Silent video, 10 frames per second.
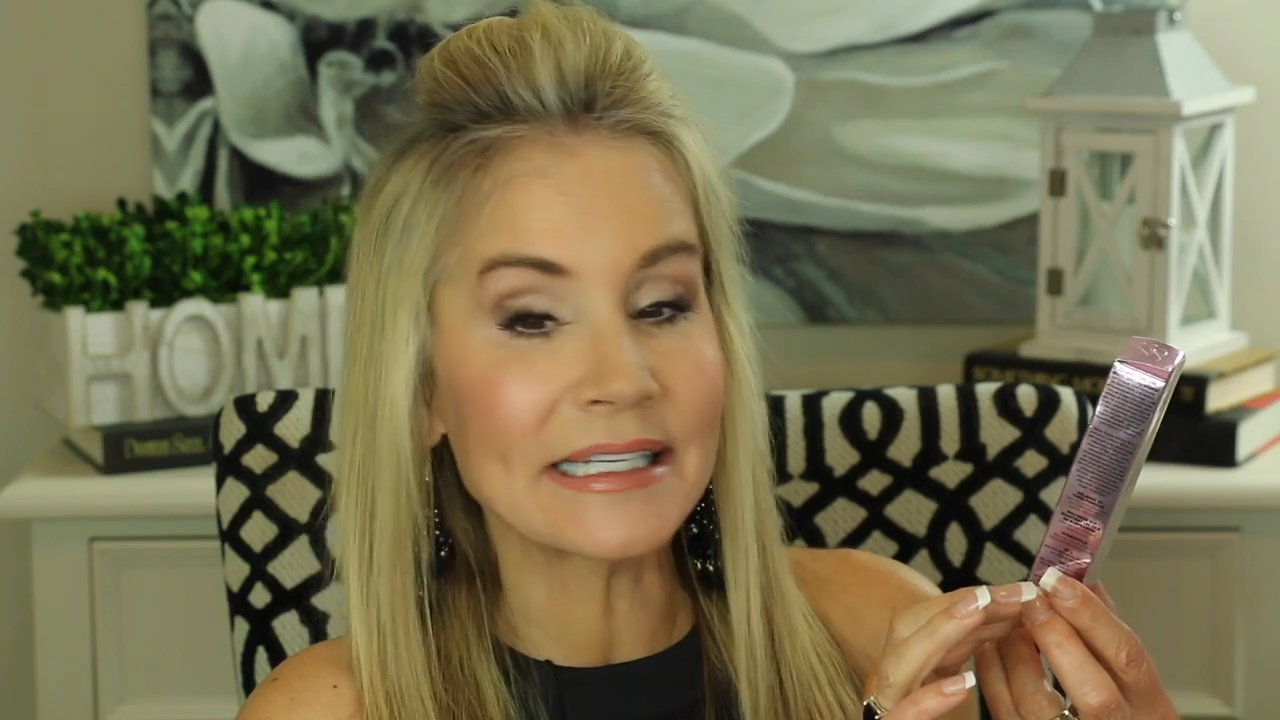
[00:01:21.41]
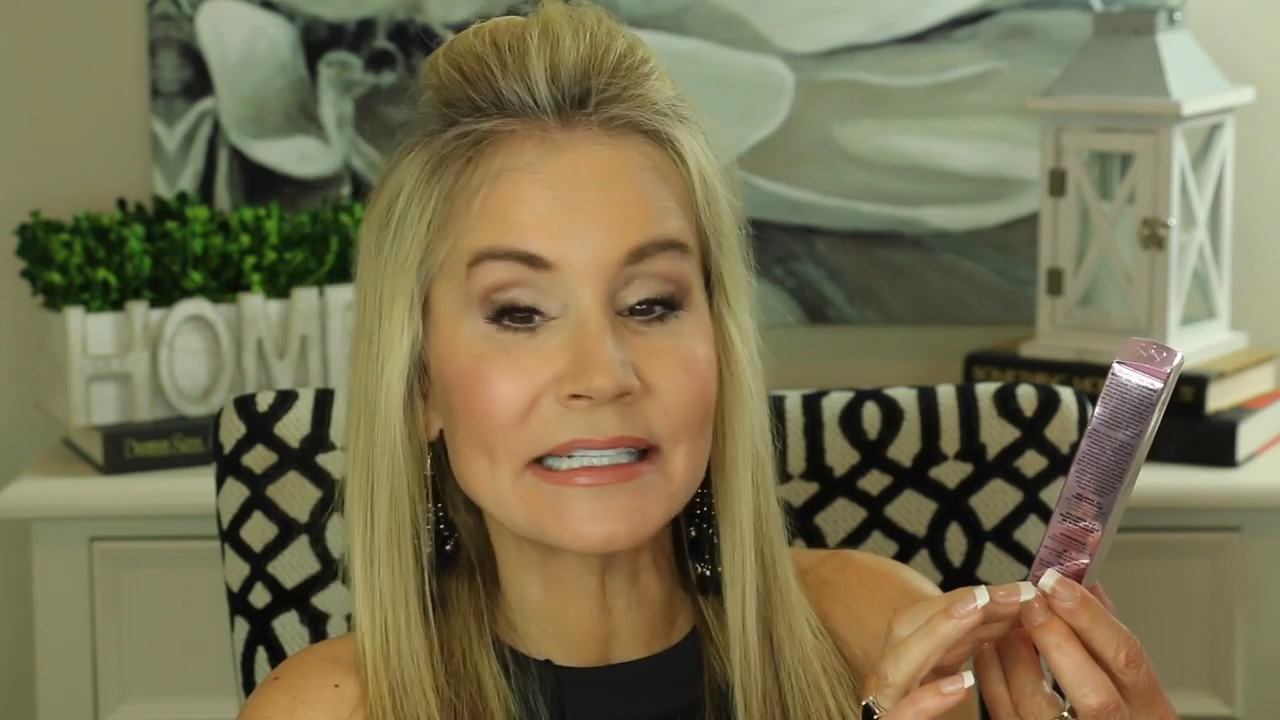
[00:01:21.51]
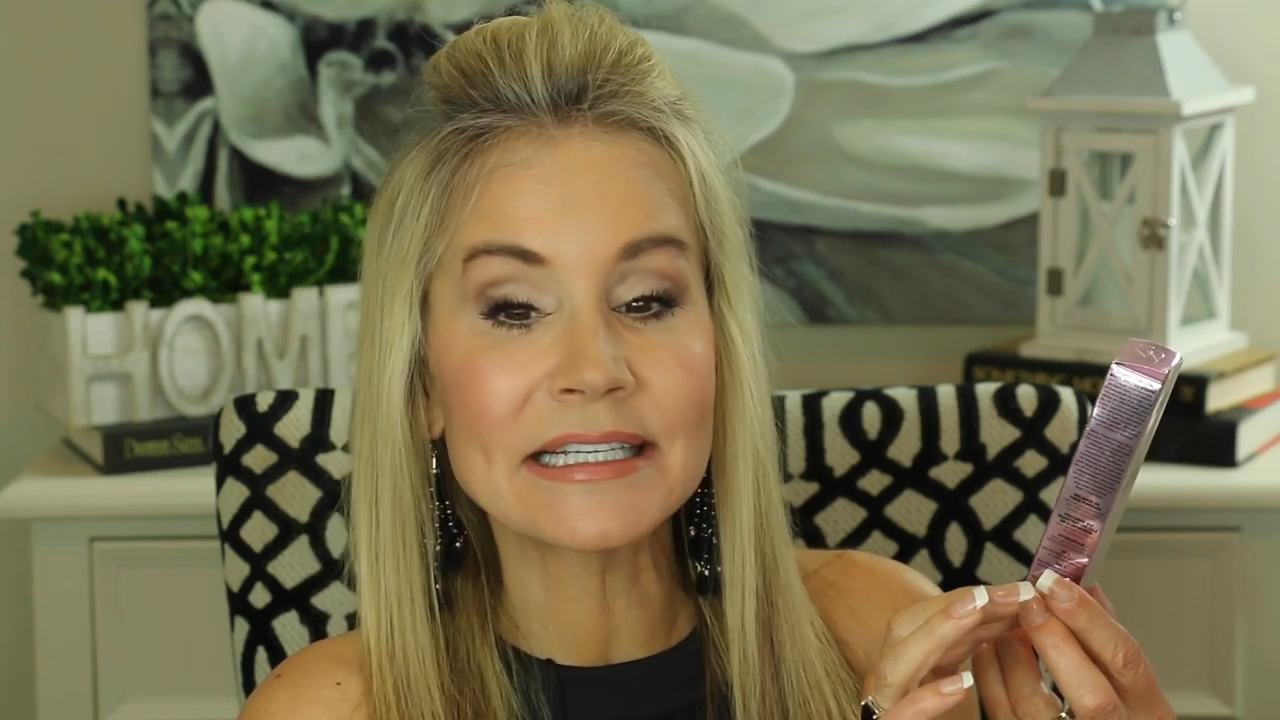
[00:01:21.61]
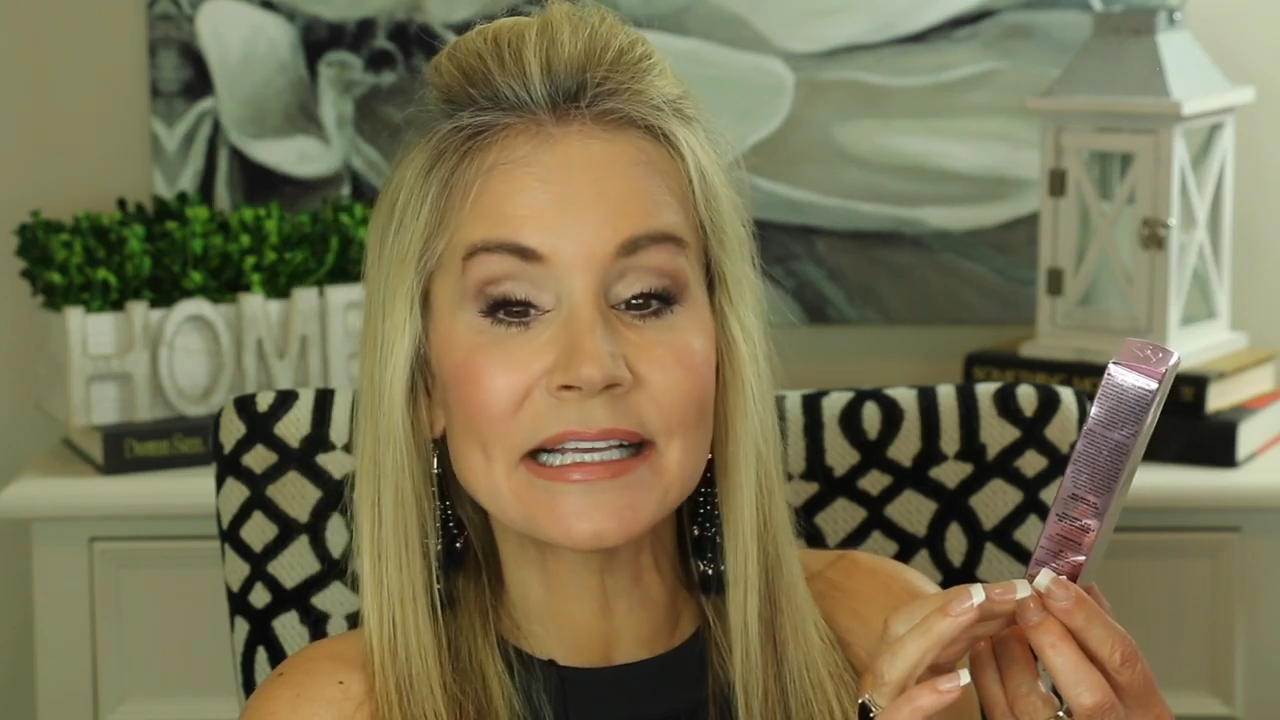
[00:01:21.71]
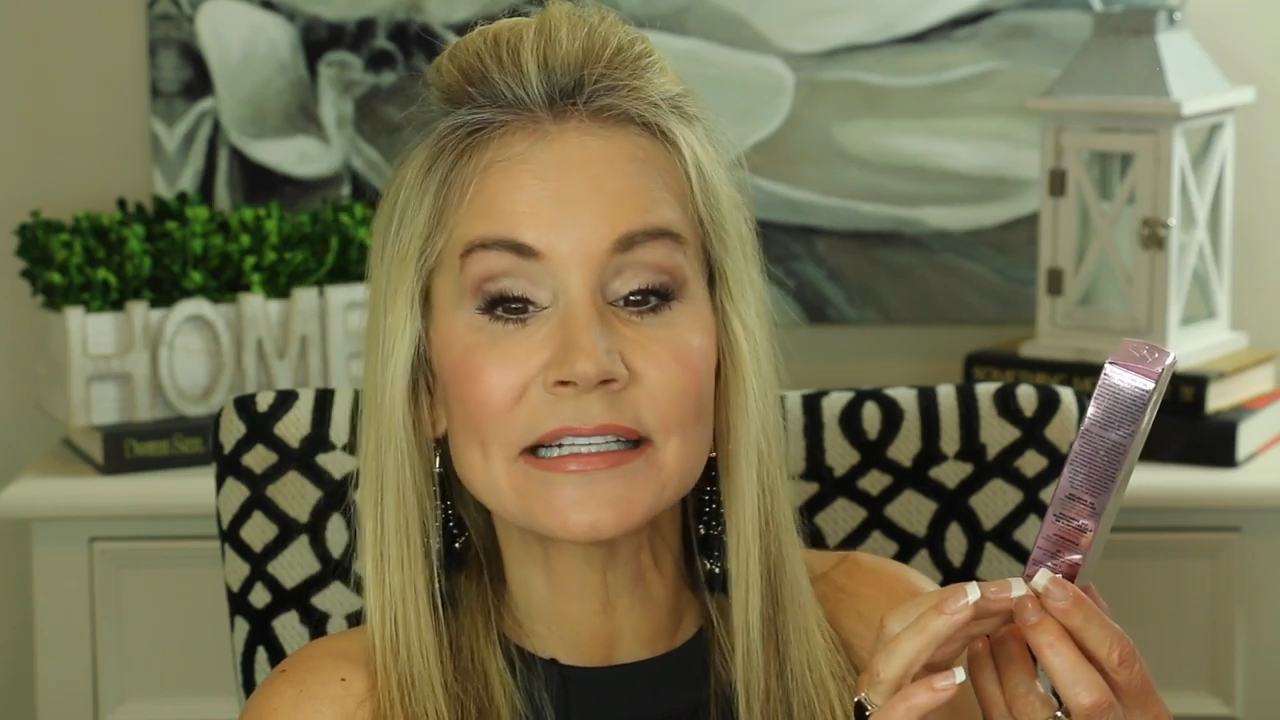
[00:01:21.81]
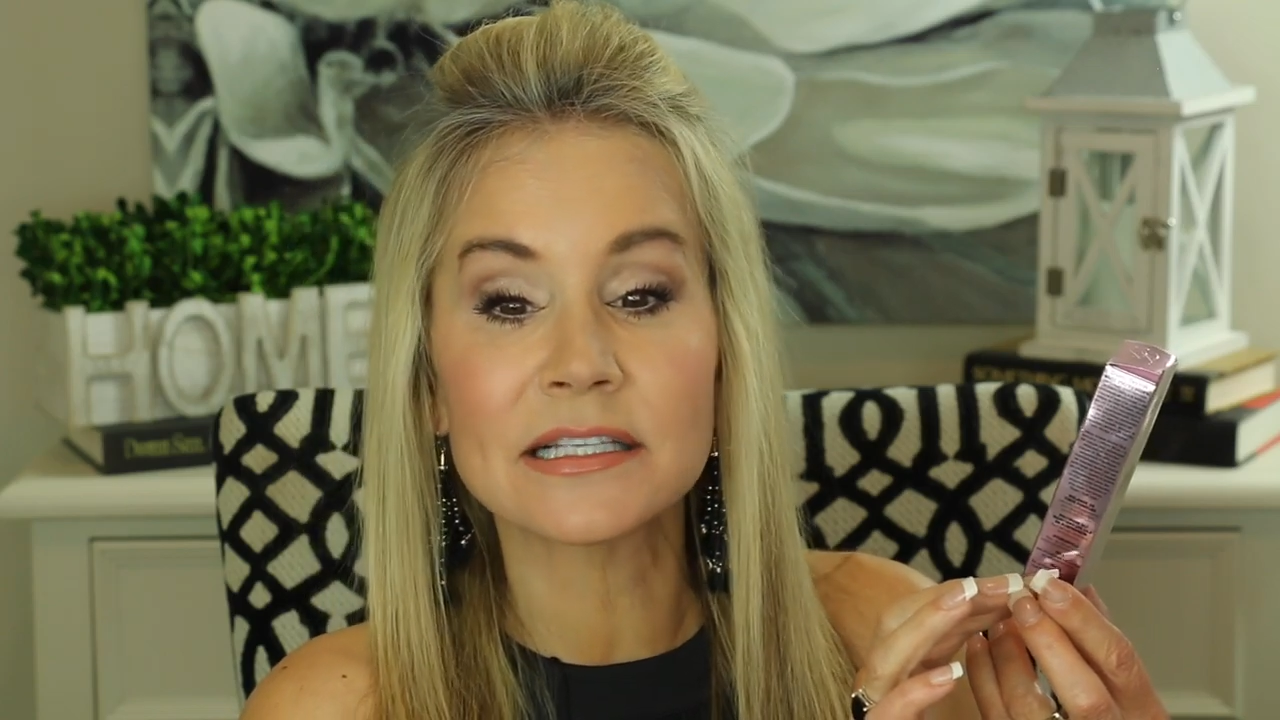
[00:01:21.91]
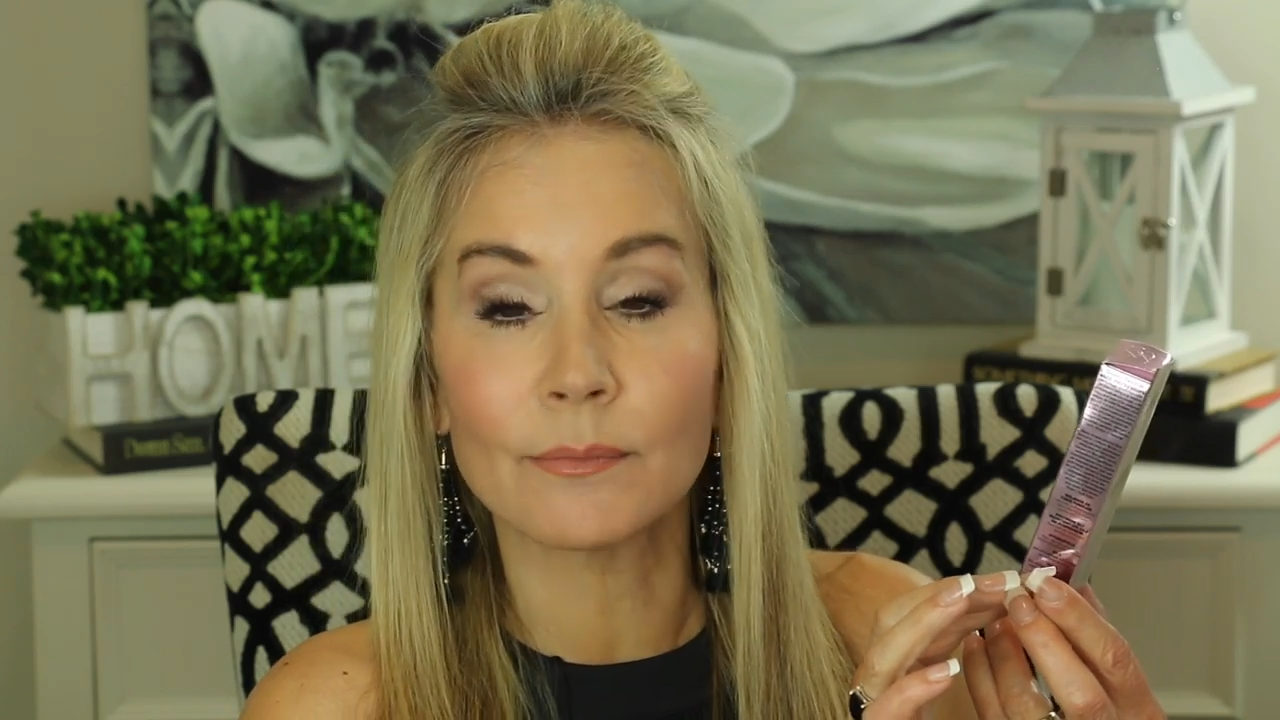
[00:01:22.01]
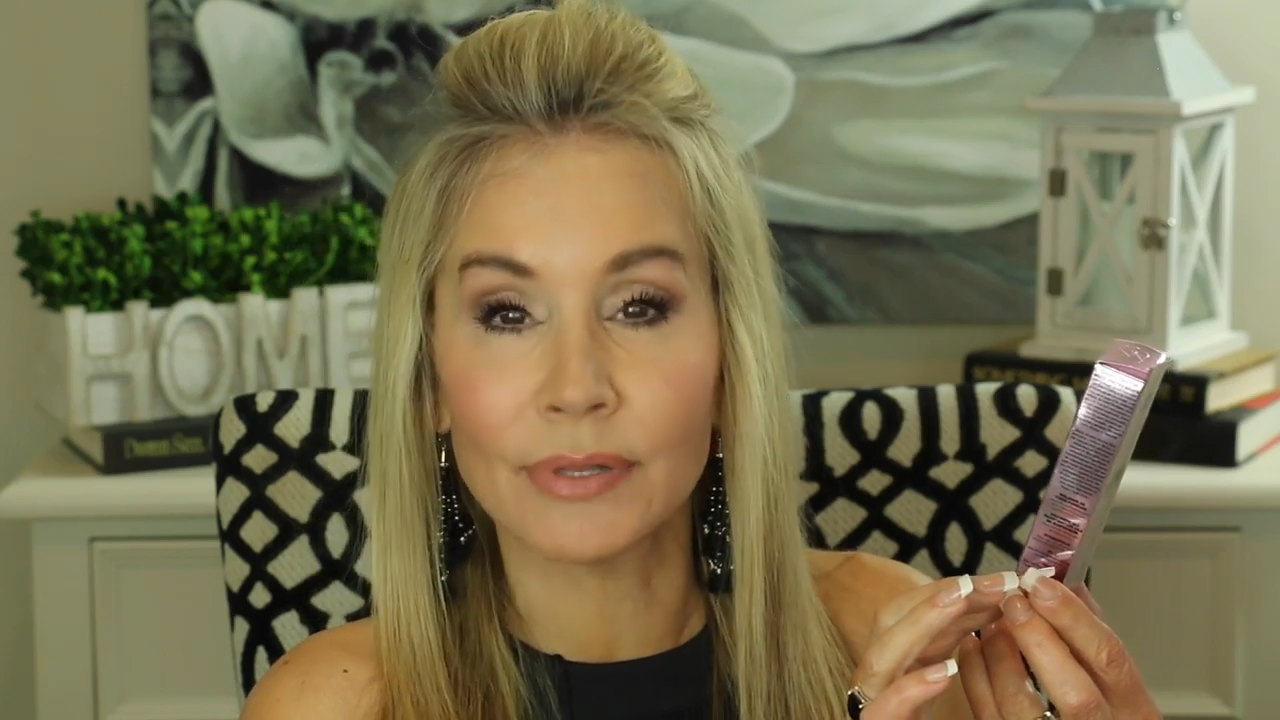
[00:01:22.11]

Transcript: intense